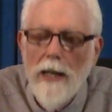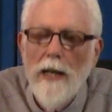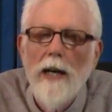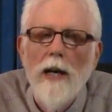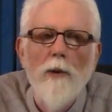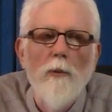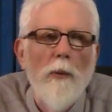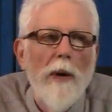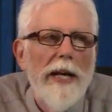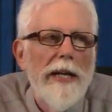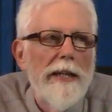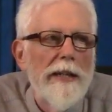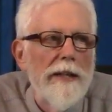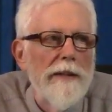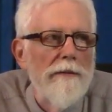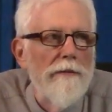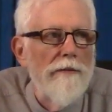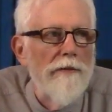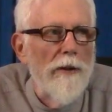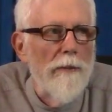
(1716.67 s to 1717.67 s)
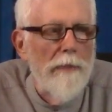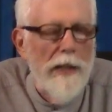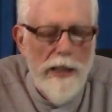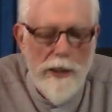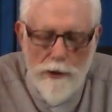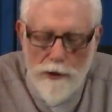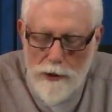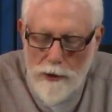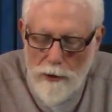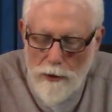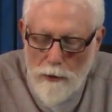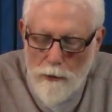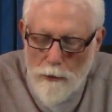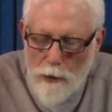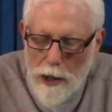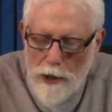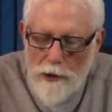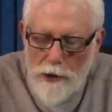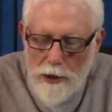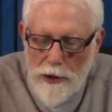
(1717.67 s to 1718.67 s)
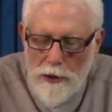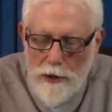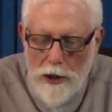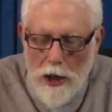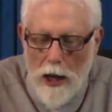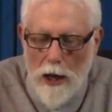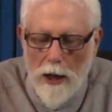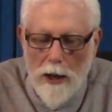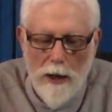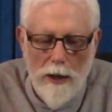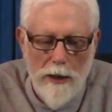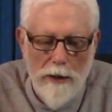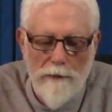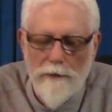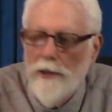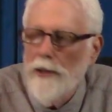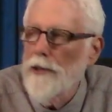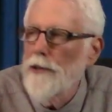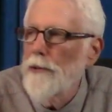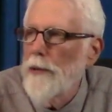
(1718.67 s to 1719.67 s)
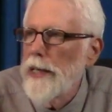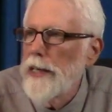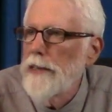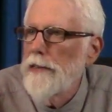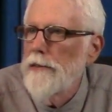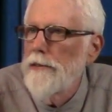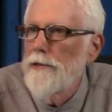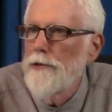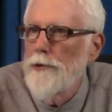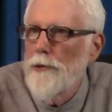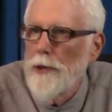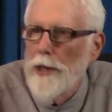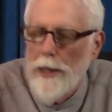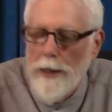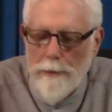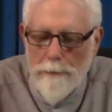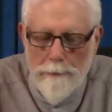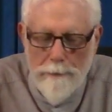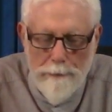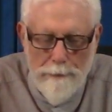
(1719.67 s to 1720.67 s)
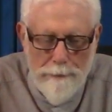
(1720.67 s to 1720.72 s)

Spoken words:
awaken from each Russian doll of the great dream.